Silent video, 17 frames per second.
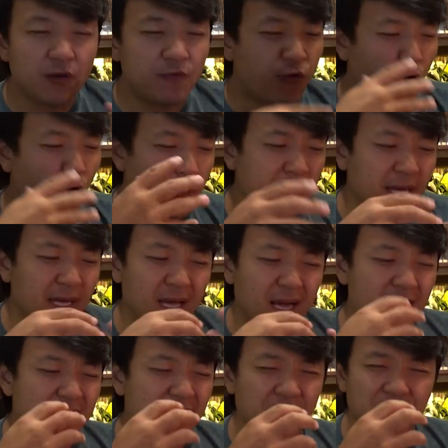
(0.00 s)
form a
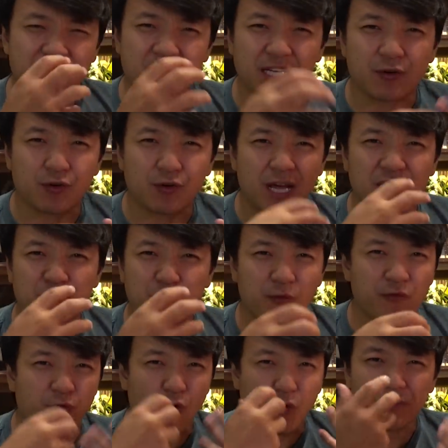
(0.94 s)
uh, kind of synchronized
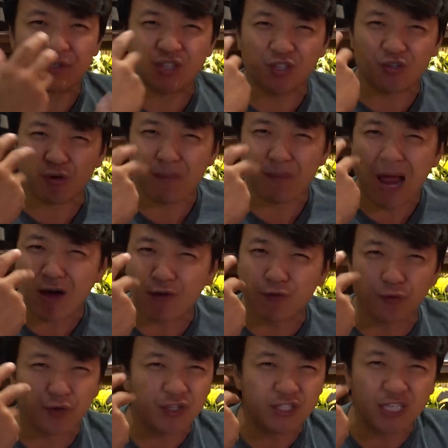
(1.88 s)
performance in your mouth
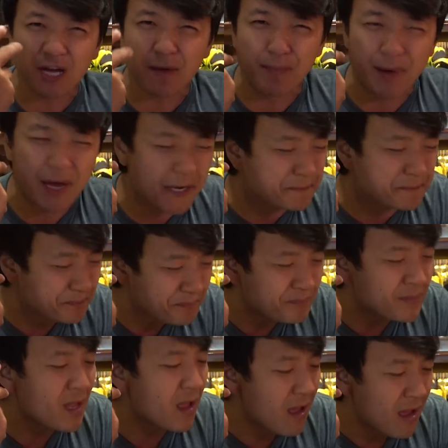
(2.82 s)
when you take a bite.
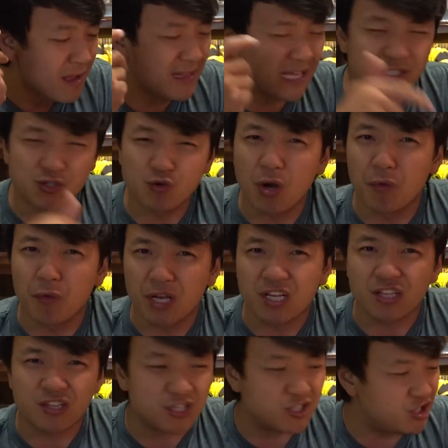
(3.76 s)
That's a great way to
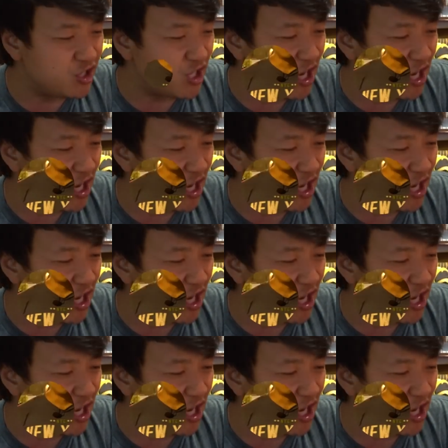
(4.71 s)
eat this